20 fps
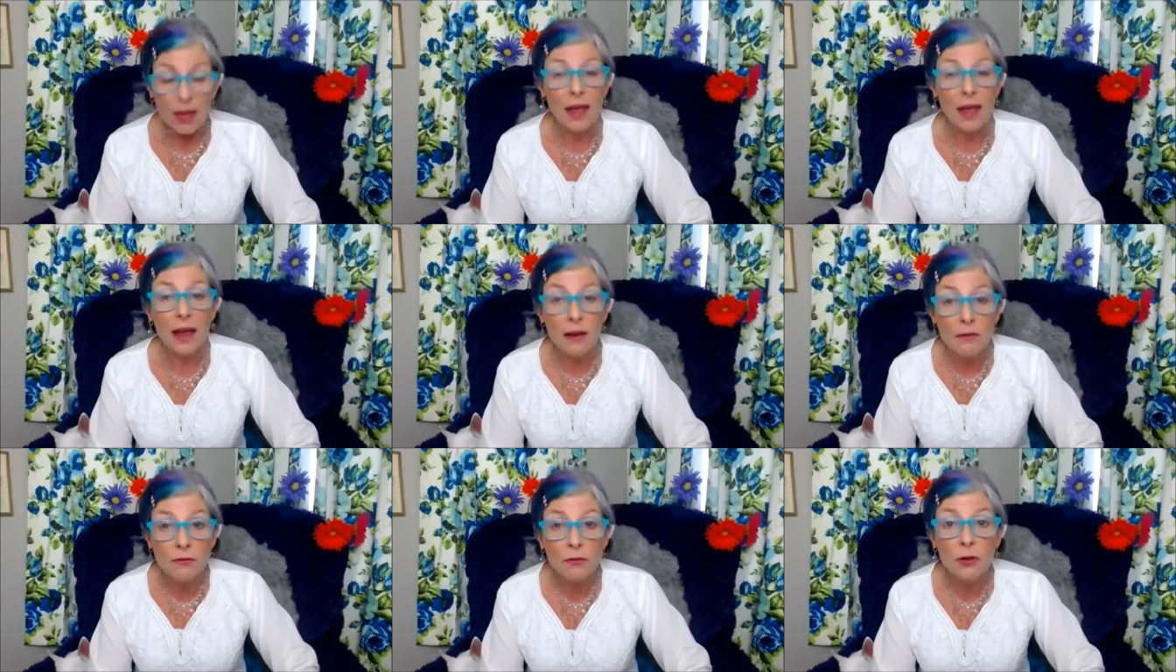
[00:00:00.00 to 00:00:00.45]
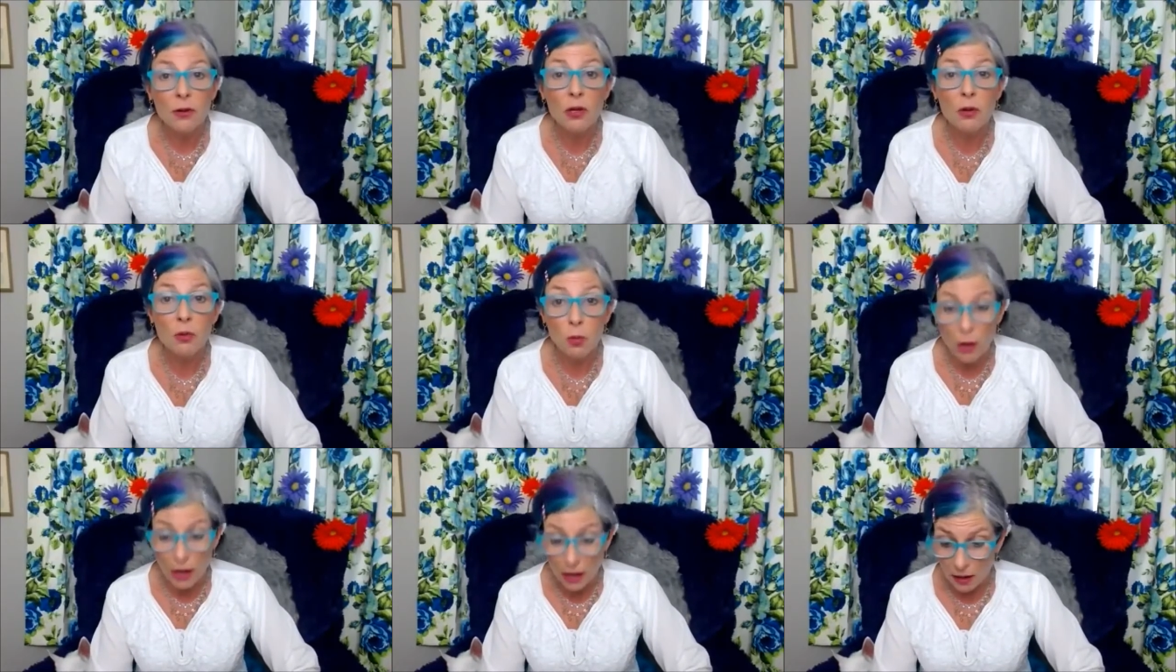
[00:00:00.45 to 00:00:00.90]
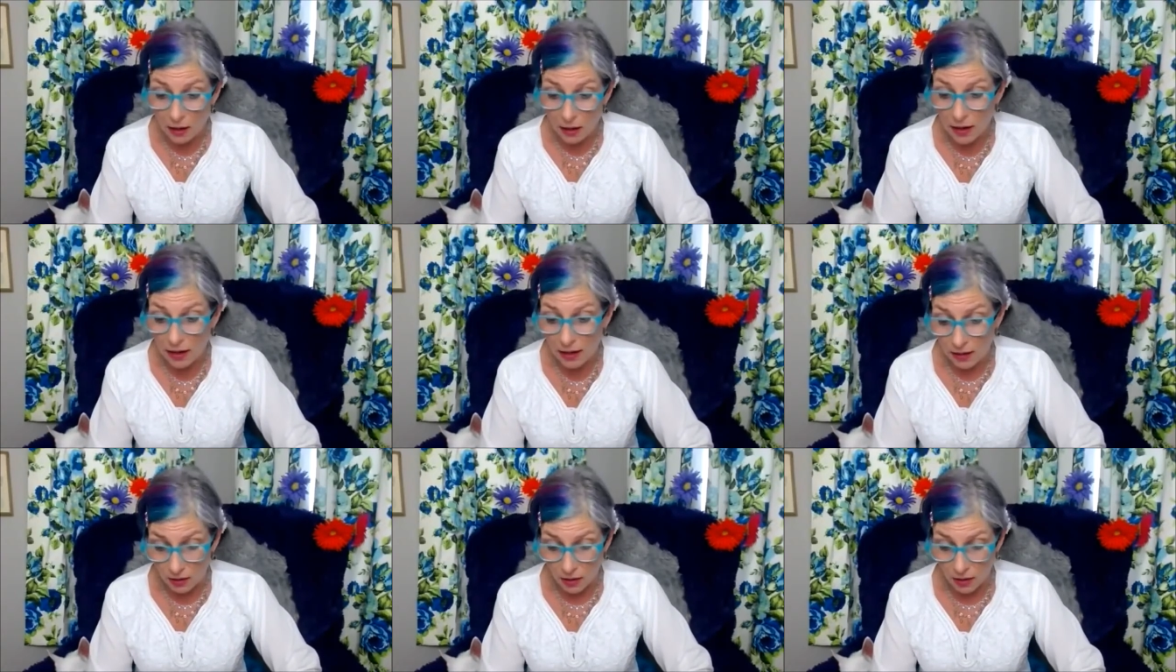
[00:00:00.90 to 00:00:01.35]
everywhere
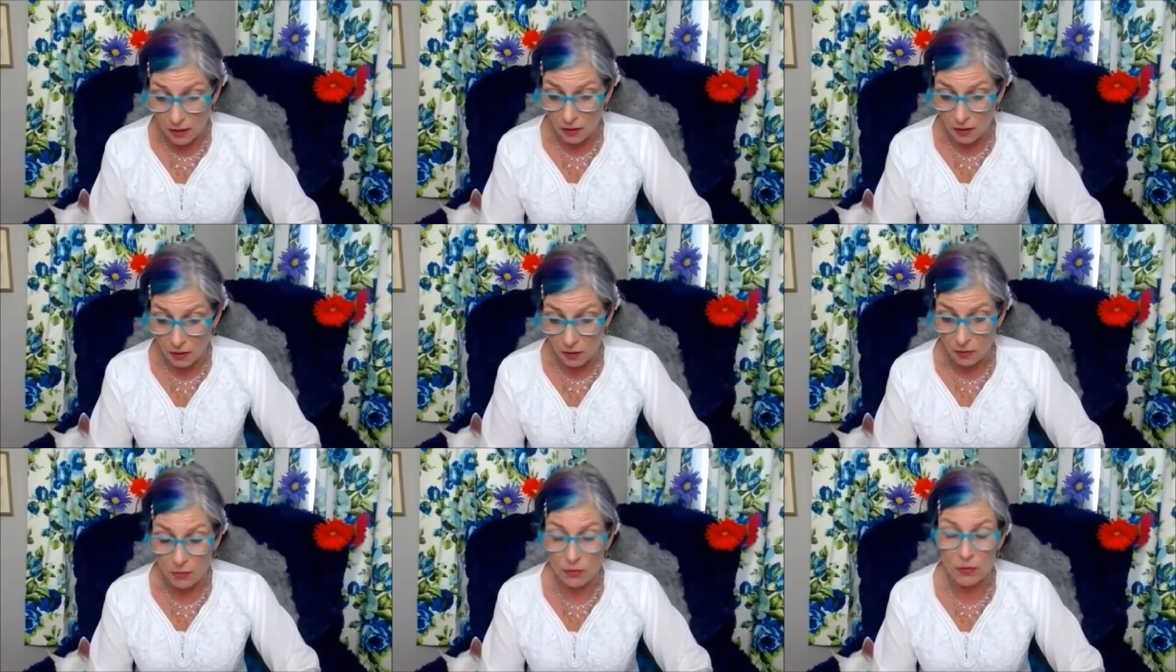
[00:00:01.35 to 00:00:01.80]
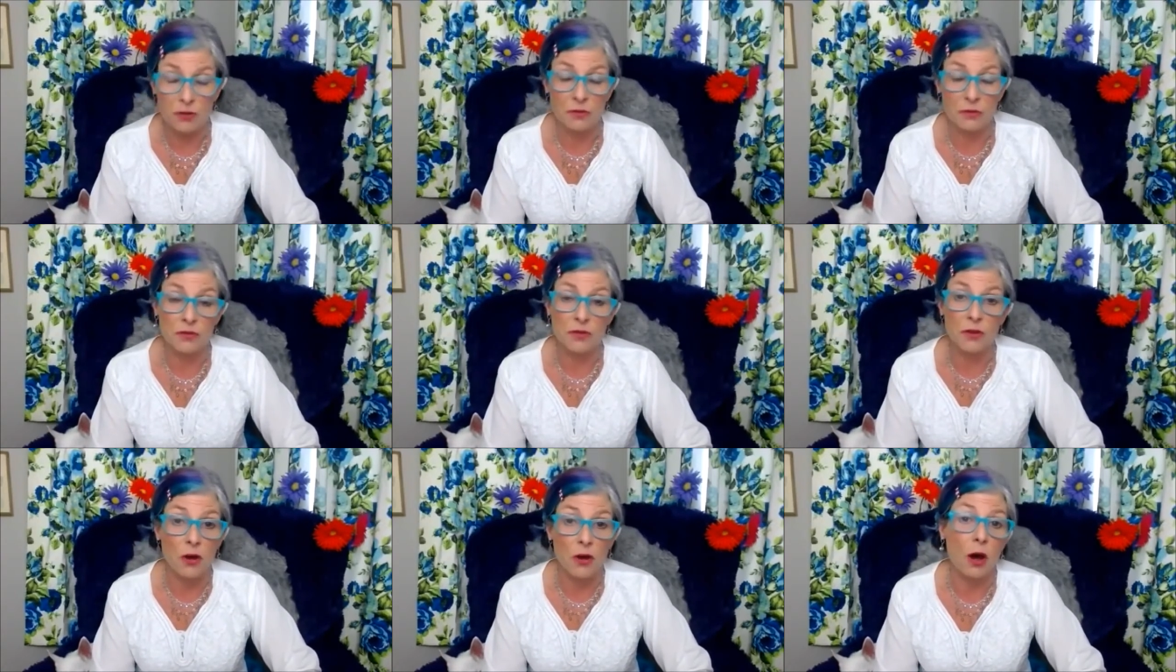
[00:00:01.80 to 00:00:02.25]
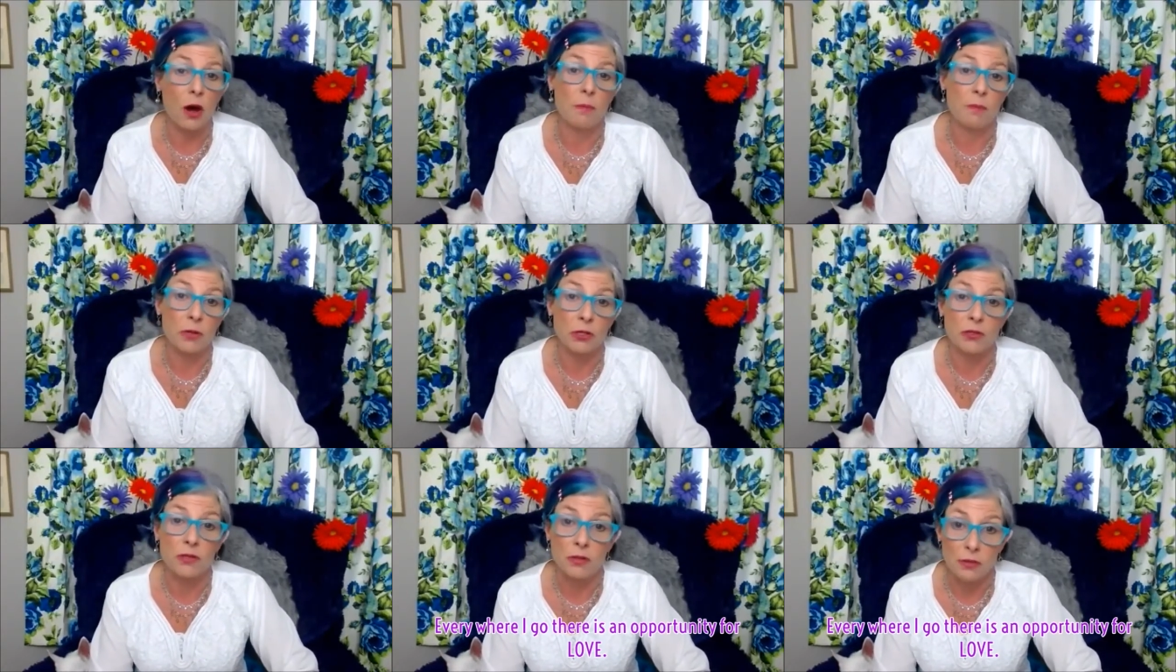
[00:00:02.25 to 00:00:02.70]
I go, there's an
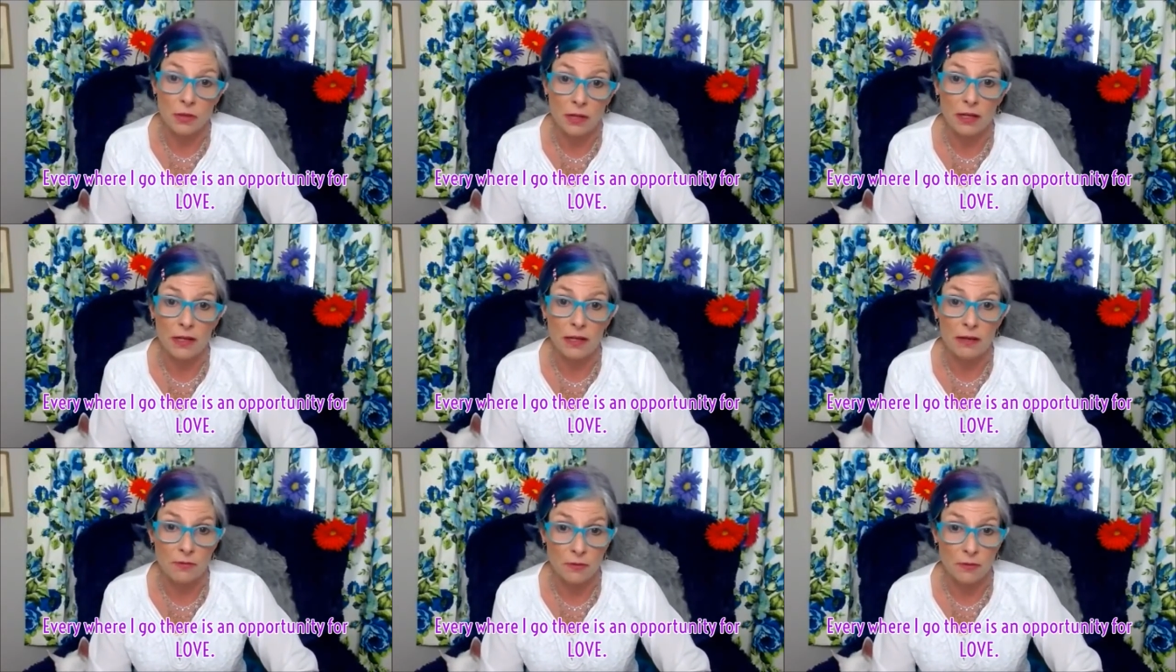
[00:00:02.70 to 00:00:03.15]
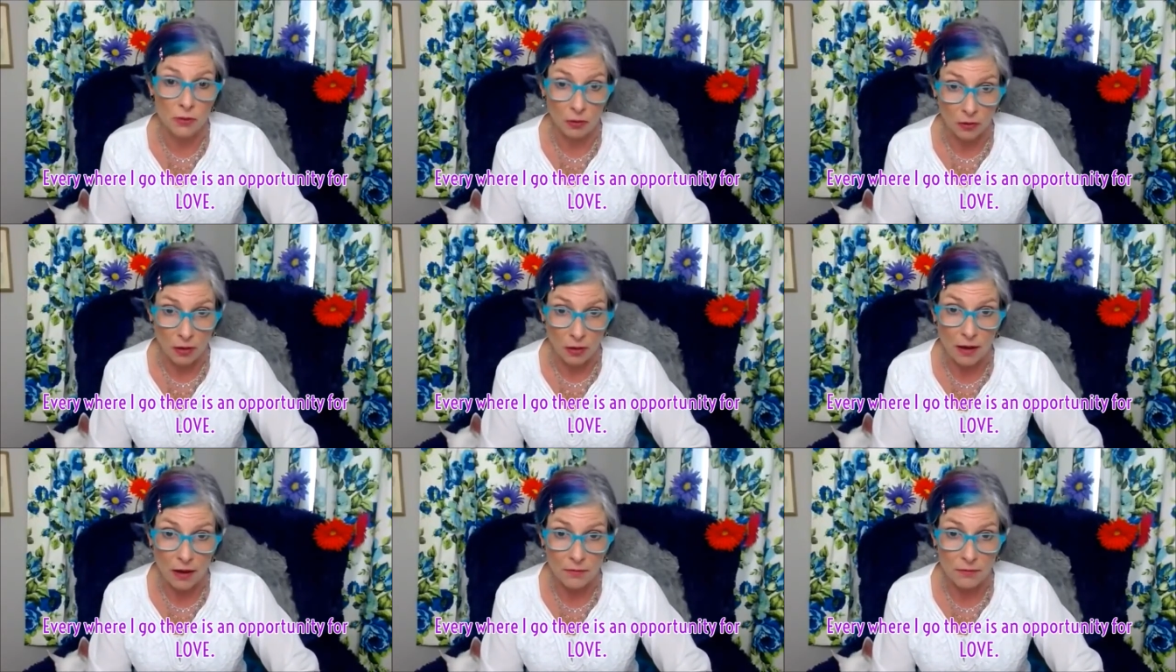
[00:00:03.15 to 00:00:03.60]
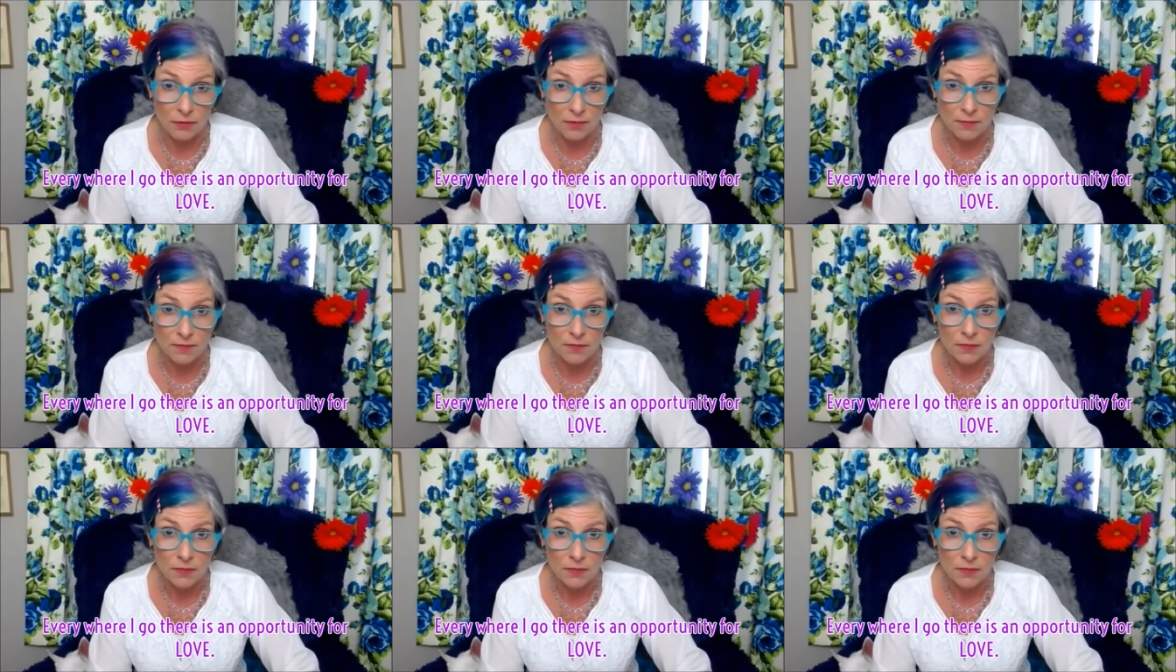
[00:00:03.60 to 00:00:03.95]
opportunity for love.